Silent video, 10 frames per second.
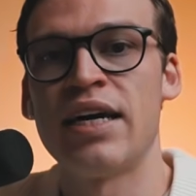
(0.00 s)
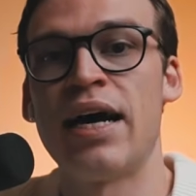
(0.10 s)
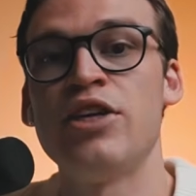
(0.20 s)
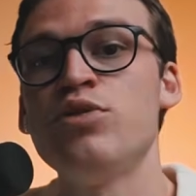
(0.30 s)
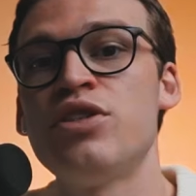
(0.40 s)

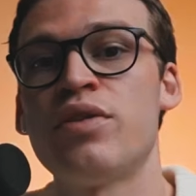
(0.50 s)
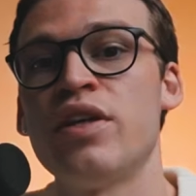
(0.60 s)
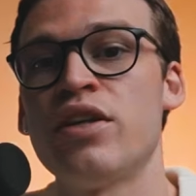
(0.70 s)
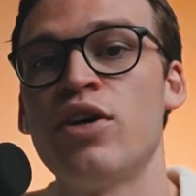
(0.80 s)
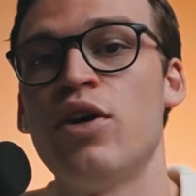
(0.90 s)
I used to
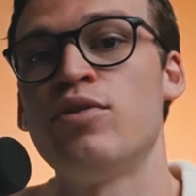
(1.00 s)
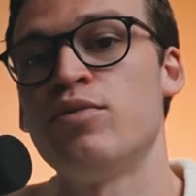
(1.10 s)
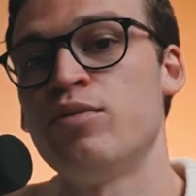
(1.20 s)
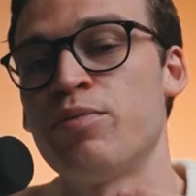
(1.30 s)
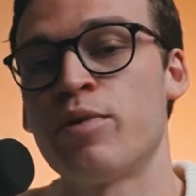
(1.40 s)
think, though,
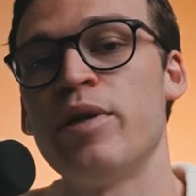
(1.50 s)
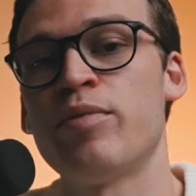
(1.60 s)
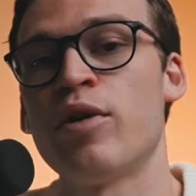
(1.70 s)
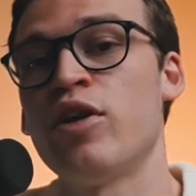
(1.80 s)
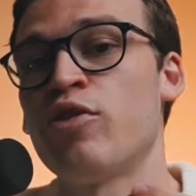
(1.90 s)
with Premiere
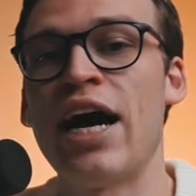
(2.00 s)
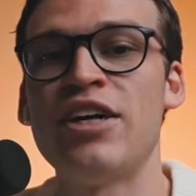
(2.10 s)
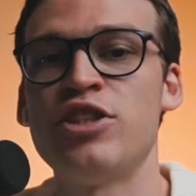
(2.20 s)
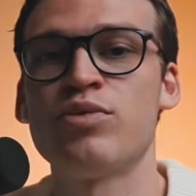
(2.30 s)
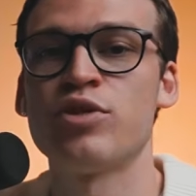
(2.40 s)
Pro, that
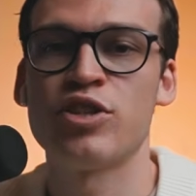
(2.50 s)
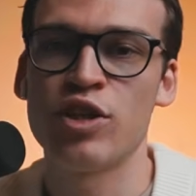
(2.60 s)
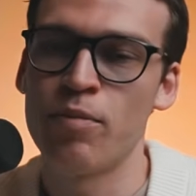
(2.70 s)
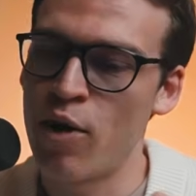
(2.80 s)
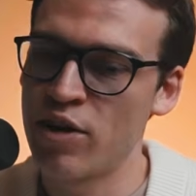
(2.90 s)
crashes were just
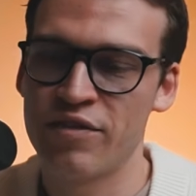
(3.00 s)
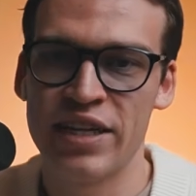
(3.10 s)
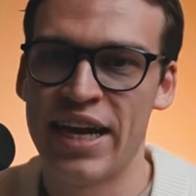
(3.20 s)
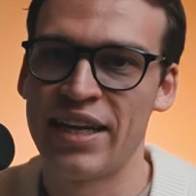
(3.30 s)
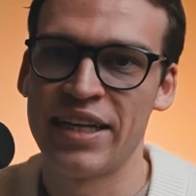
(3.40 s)
a part of
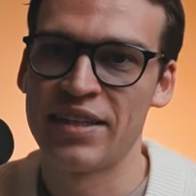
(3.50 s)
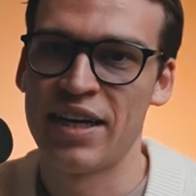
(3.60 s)
the editing.